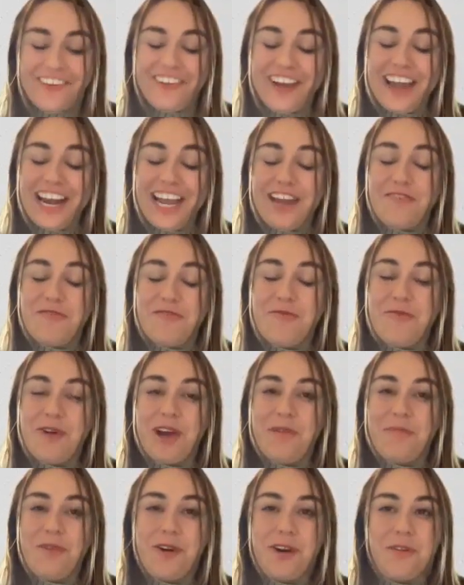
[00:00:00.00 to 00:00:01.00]
All right. I have
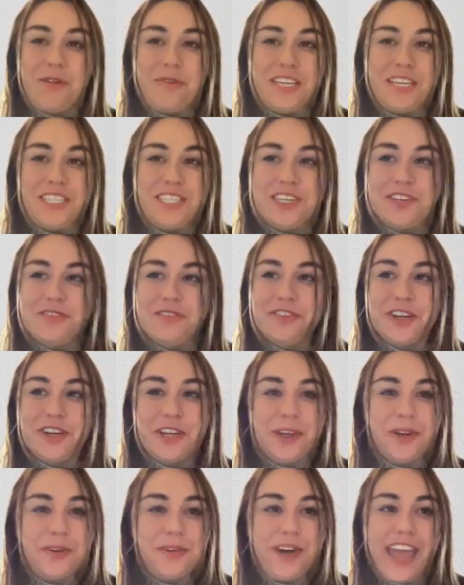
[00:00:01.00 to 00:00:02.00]
one more question for
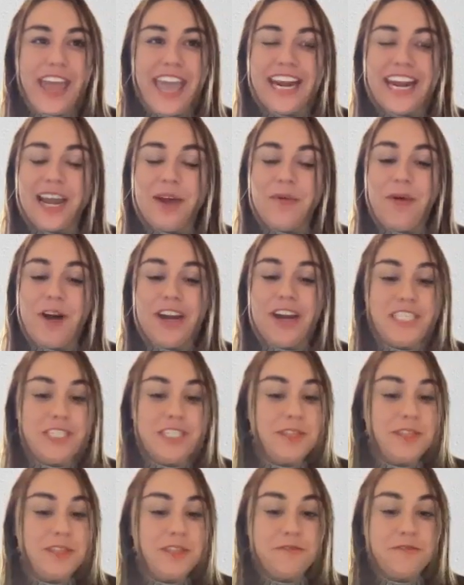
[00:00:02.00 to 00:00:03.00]
you, and I want it
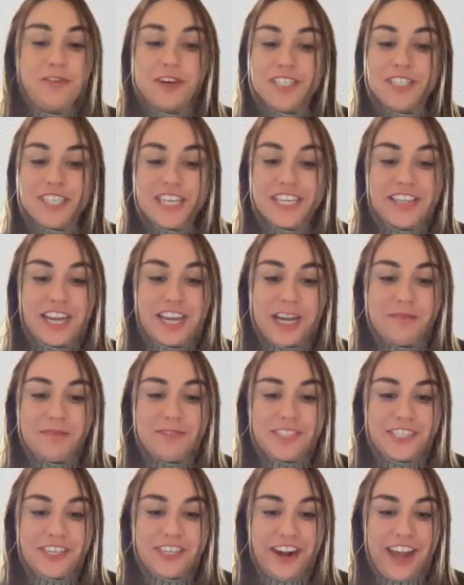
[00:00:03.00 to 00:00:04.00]
to be the first thing that
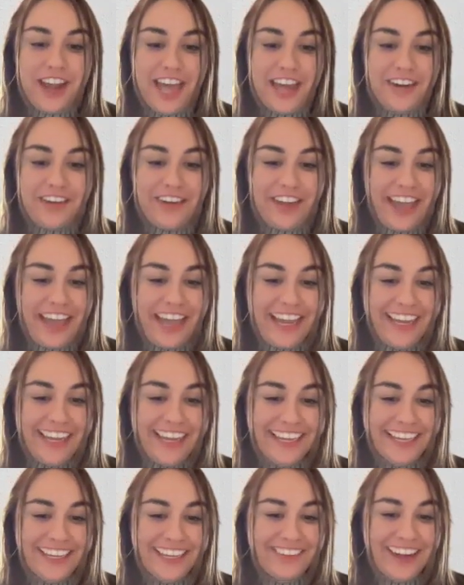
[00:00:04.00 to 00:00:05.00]
comes to your head. Okay.
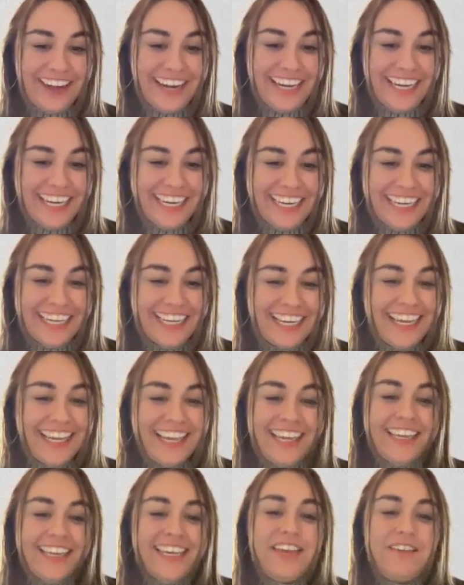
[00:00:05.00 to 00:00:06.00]
You ready? Okay.